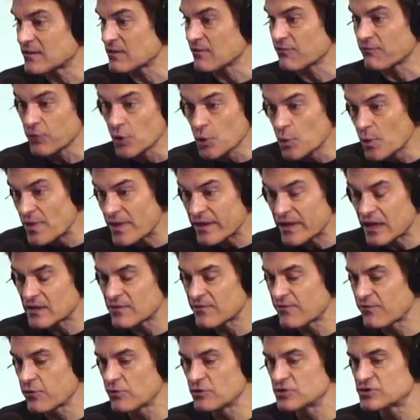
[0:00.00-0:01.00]
the flu when they get the
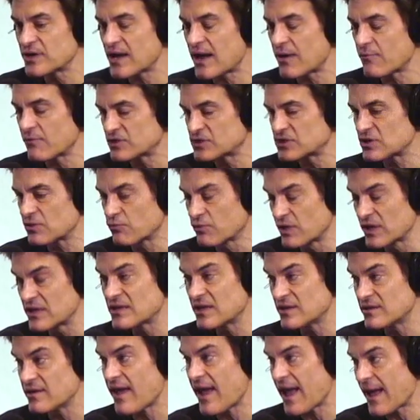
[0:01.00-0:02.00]
flu shot, which really
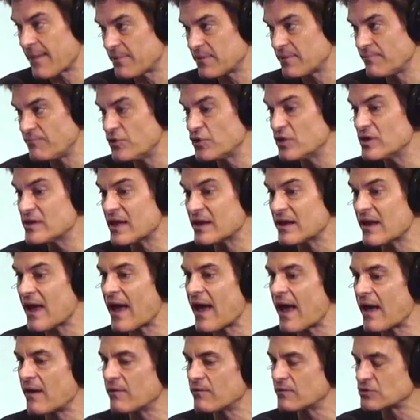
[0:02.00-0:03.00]
doesn't happen. You can get
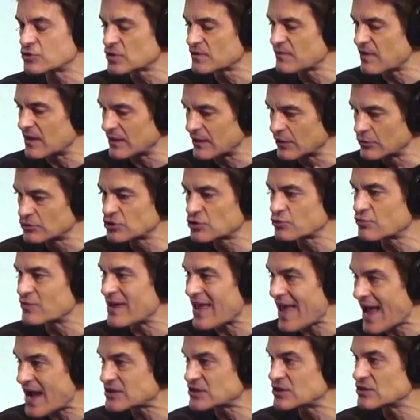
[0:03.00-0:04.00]
sort of an allergic
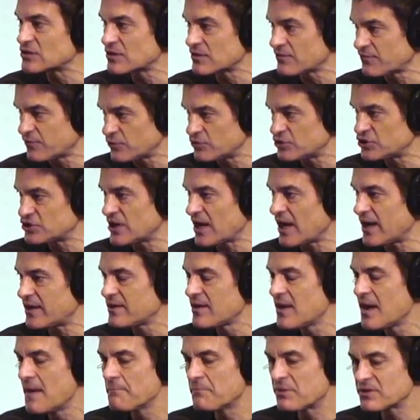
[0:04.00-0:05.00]
reaction to the flu shot,
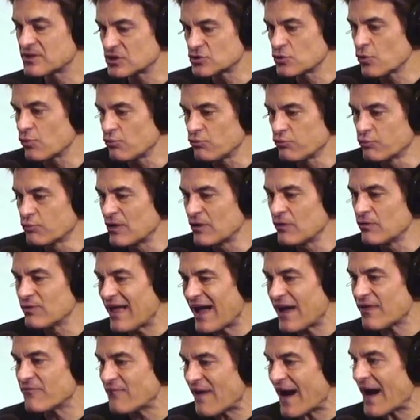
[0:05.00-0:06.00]
but there's no real
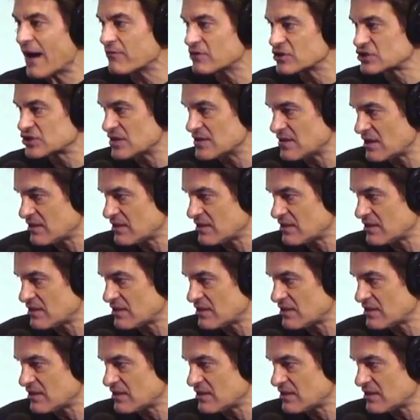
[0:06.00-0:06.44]
live virus in the